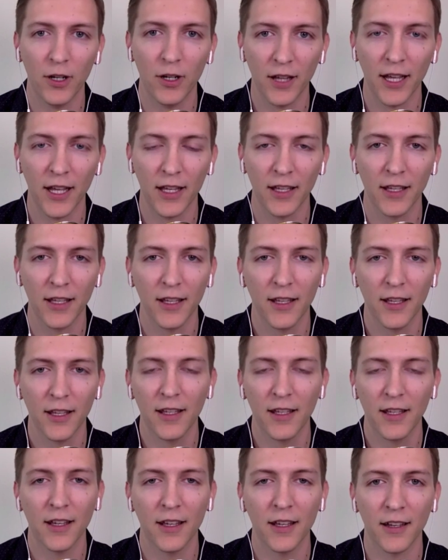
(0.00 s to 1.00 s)
it. Like
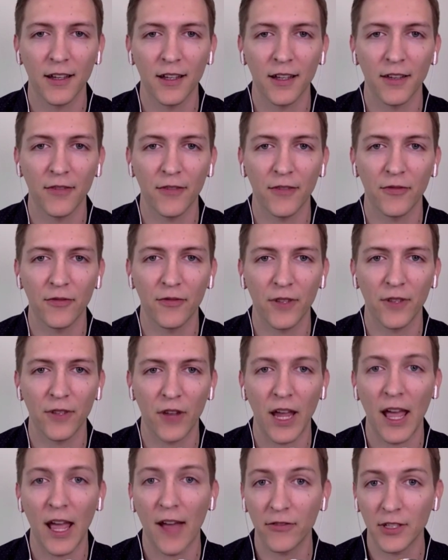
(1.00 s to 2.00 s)
if
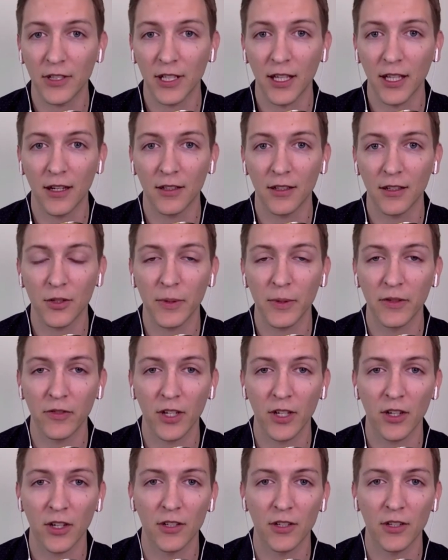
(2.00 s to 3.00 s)
I have to get a 2-minute
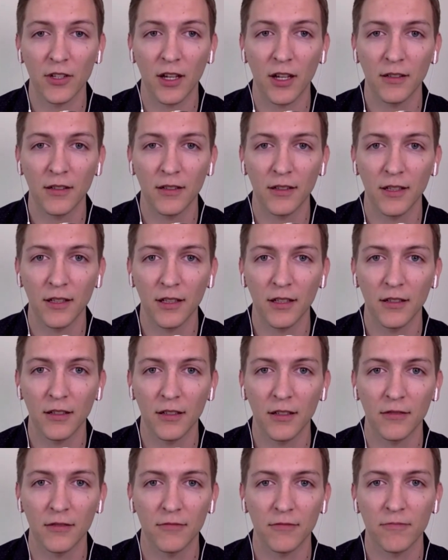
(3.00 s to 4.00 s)
video done
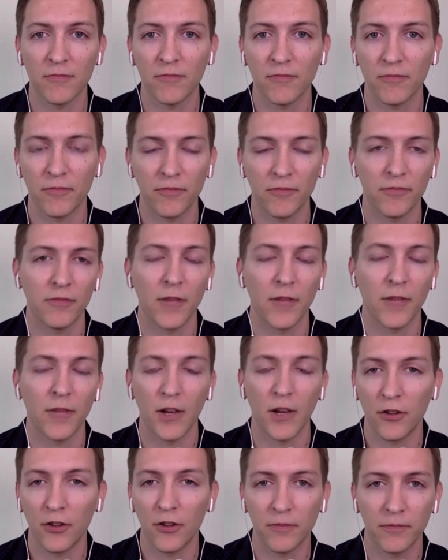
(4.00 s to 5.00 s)
in
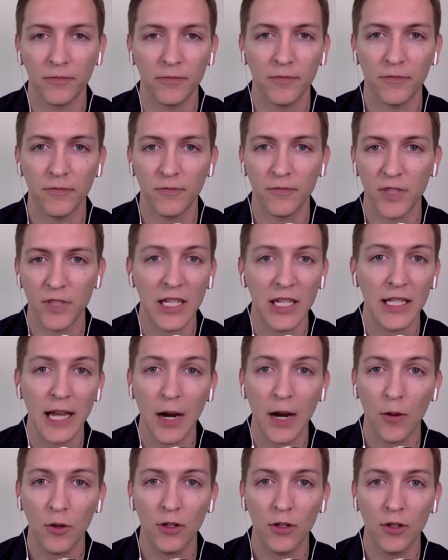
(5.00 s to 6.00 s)
under 6
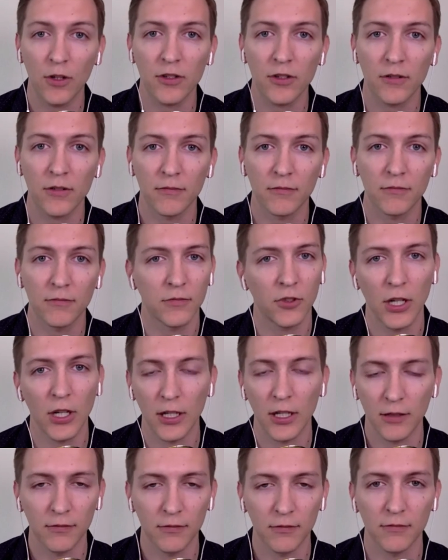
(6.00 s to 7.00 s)
hours,
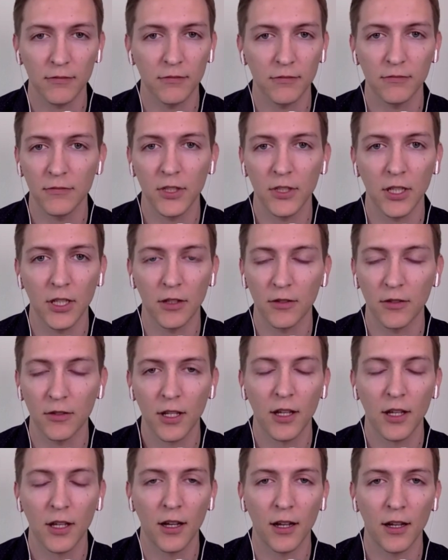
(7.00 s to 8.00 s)
great, you know.
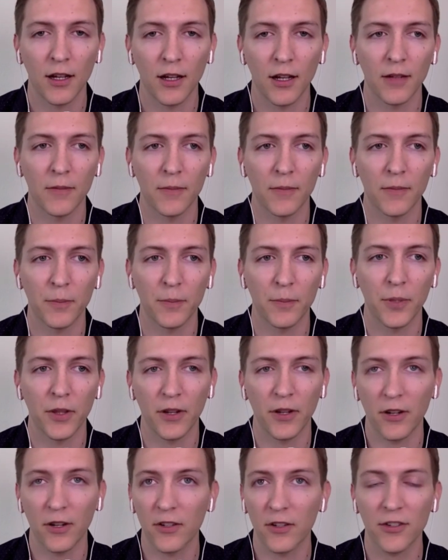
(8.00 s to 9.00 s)
But
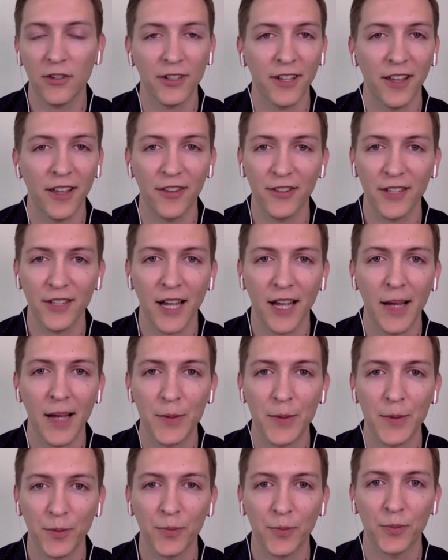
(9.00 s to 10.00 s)
there are certainly other
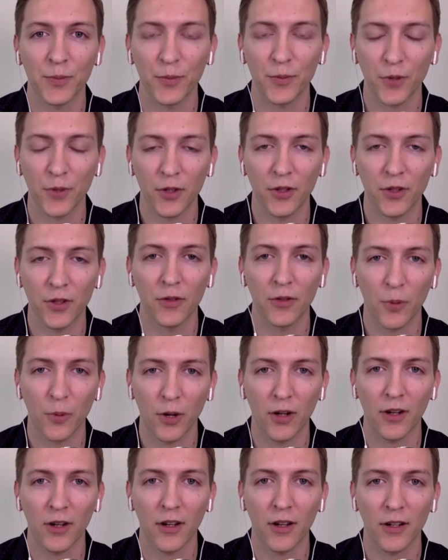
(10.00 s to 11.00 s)
times when we'll
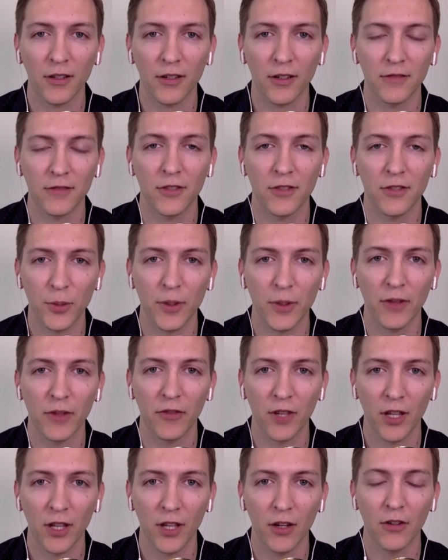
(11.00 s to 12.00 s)
work on a 2-minute
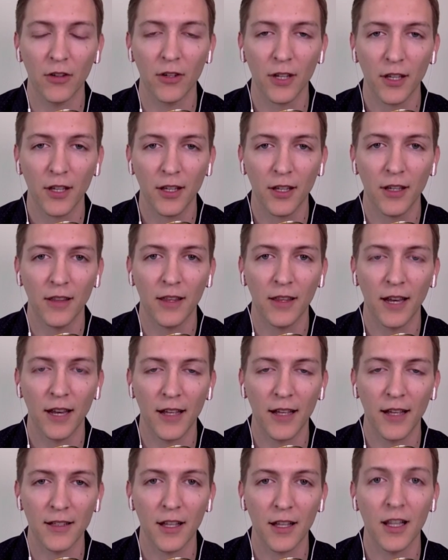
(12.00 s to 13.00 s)
video that
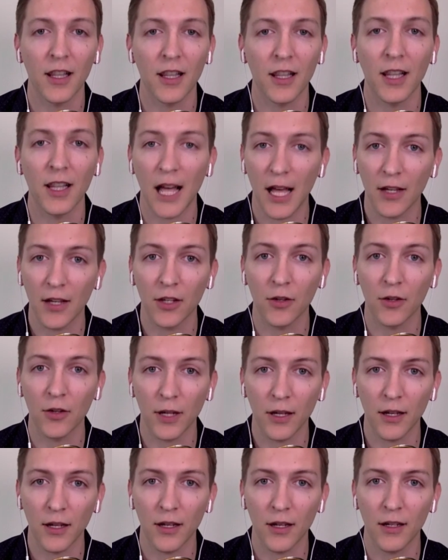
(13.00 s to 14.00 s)
has a lot
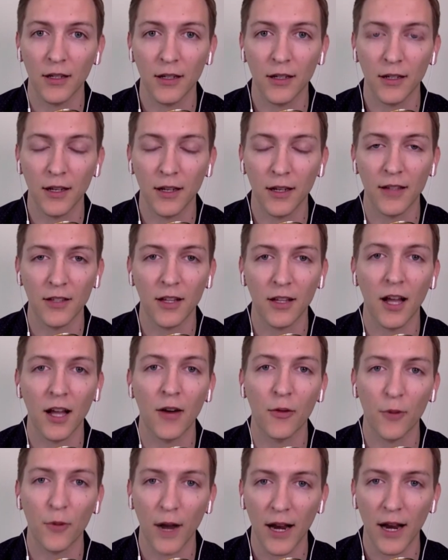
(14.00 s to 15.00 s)
going on and has a
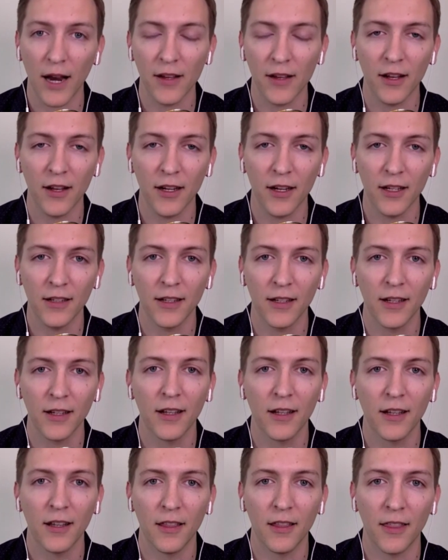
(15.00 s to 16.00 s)
lot riding on it,
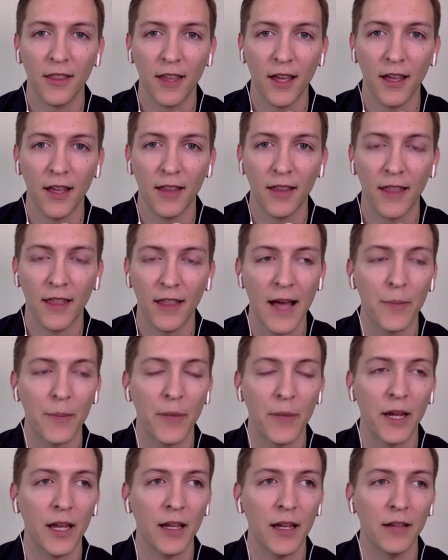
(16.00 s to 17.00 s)
that
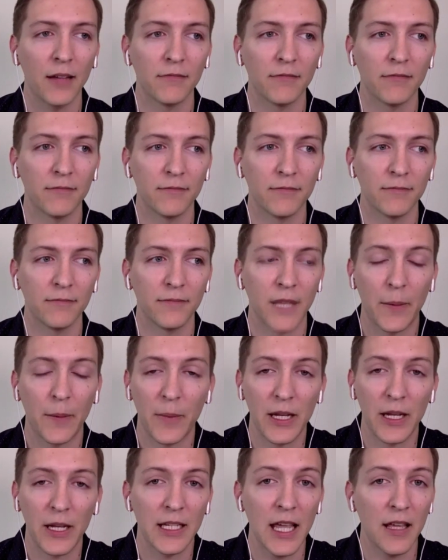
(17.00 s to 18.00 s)
might
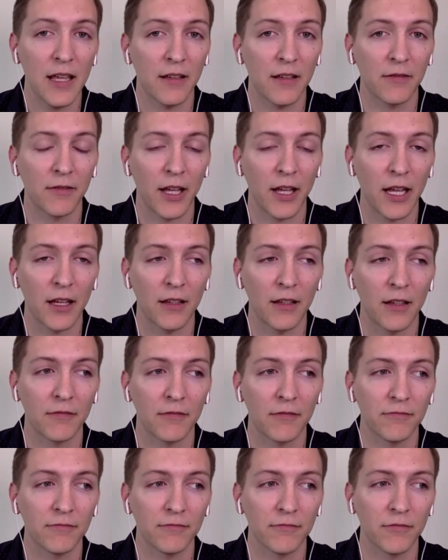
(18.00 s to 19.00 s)
take like
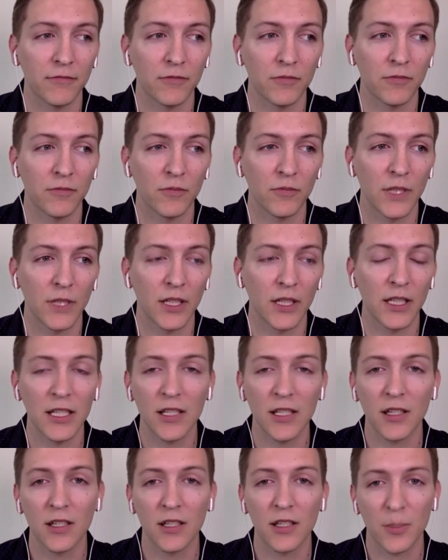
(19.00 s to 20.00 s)
at
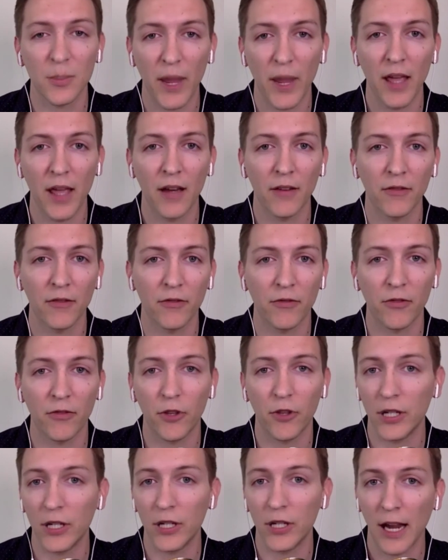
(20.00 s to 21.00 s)
least a span of
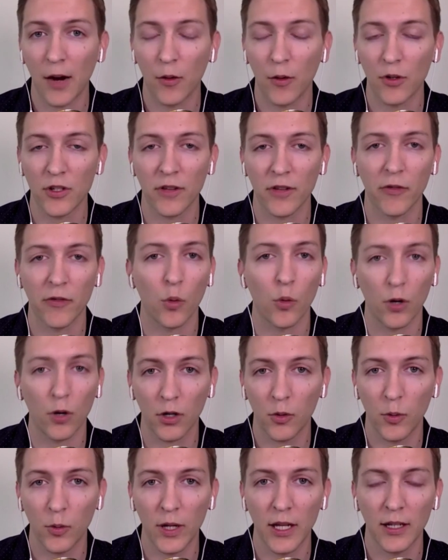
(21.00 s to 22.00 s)
30 hours of a
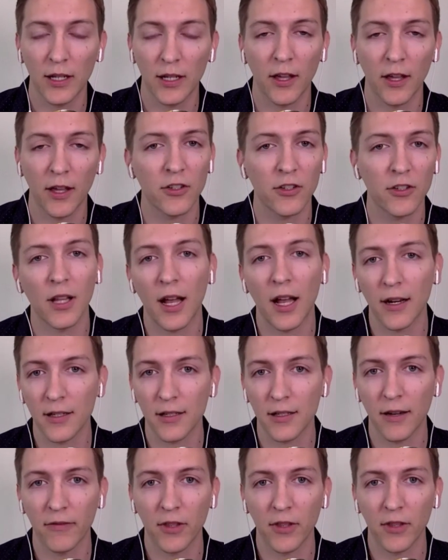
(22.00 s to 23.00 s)
work week. Now there's a lot of
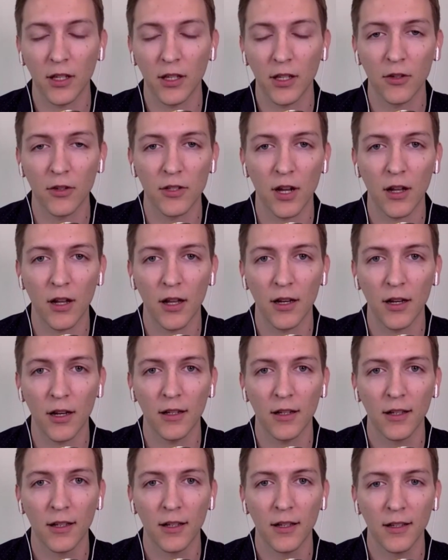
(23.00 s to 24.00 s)
stuff that goes on
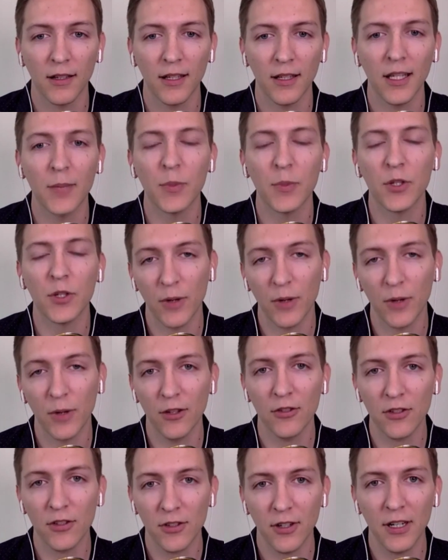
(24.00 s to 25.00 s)
in between
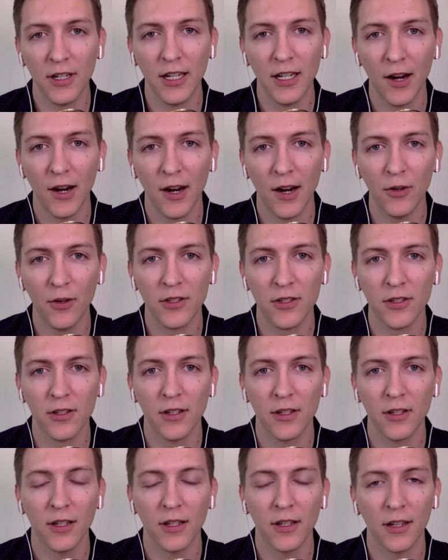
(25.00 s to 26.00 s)
those 30 hours,